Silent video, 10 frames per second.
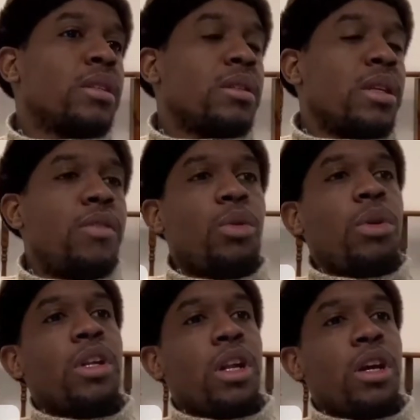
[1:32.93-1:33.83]
If you want
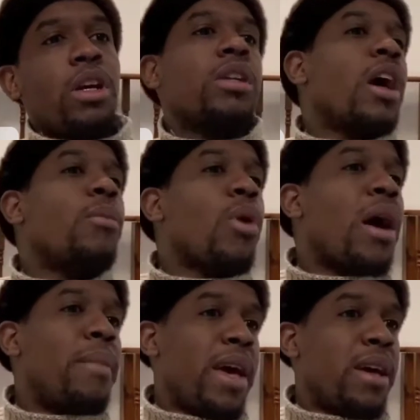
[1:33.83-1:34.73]
to learn, come where
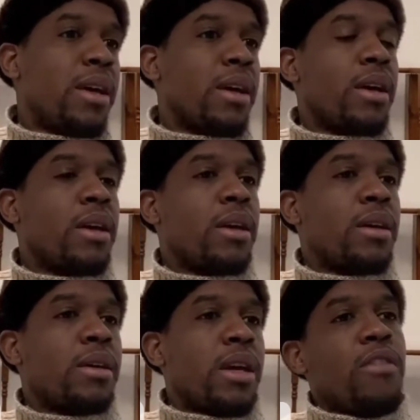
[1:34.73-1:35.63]
I'm at.
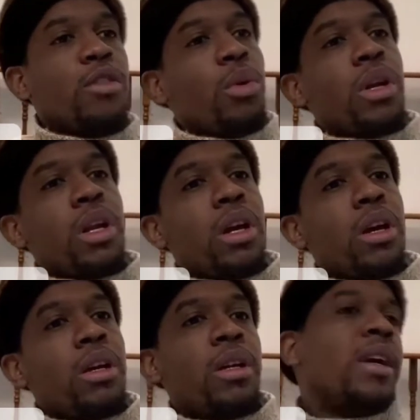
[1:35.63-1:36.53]
If you want to
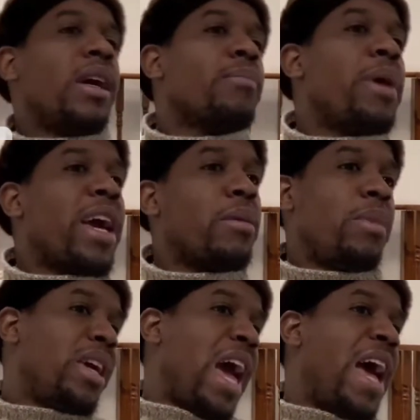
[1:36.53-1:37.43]
learn, beg
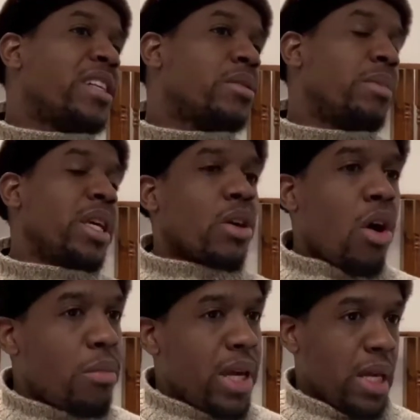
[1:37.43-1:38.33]
me, ask me,
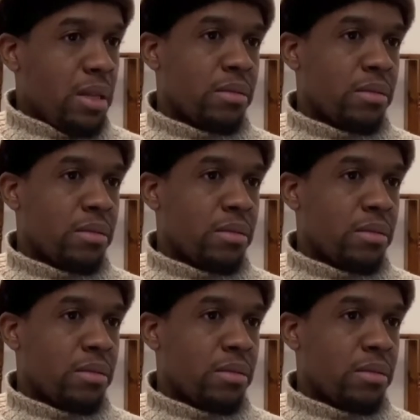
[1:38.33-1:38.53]
call me.